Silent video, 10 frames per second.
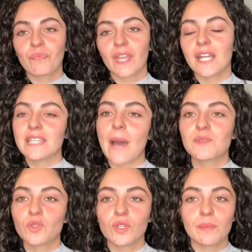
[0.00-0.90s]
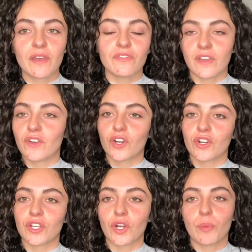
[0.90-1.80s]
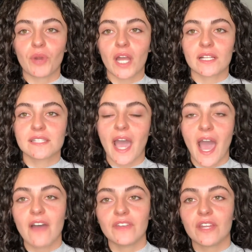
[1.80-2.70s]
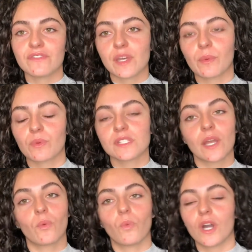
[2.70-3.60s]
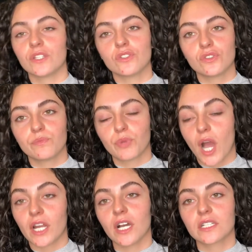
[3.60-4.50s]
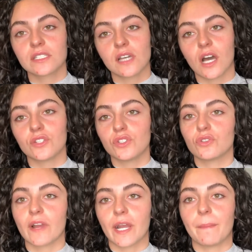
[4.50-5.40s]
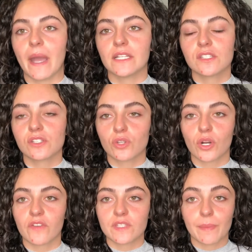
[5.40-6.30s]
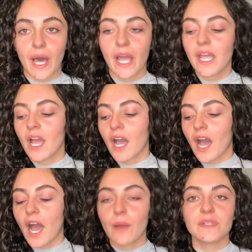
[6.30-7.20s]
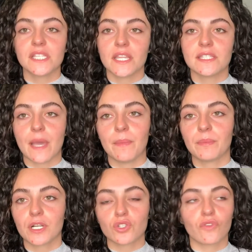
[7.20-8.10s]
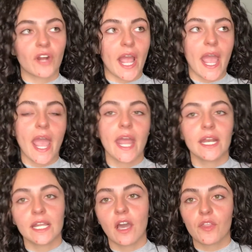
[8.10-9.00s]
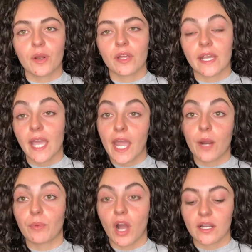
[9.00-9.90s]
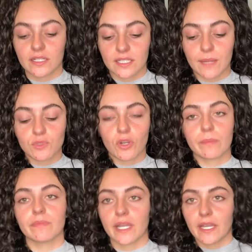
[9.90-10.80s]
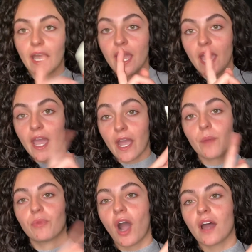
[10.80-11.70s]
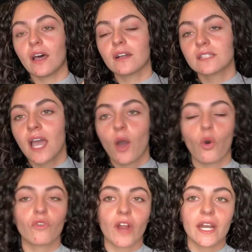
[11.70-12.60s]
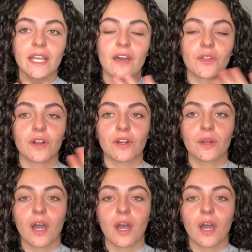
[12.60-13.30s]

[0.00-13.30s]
It's absolutely my favorite curly girl product to have, and if someone was like, what product do you recommend to start off to buy, I would say the denman brush over any other like hair product, and I'm talking like hair product over any other